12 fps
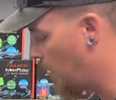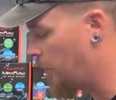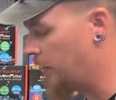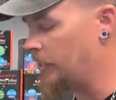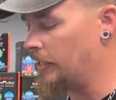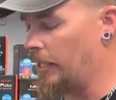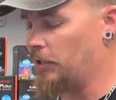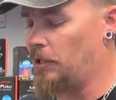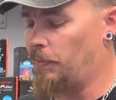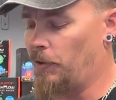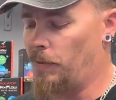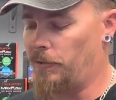this is actually
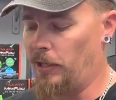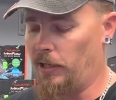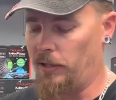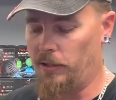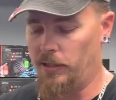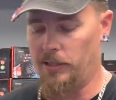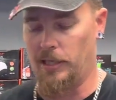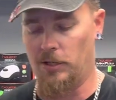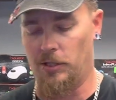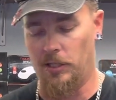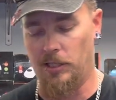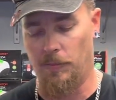a probe kit. This is
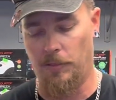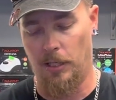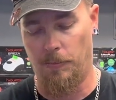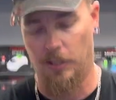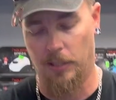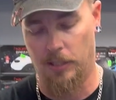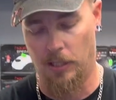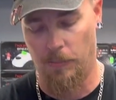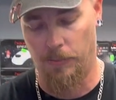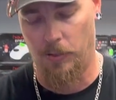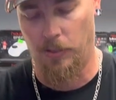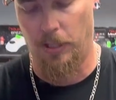actually something I picked up on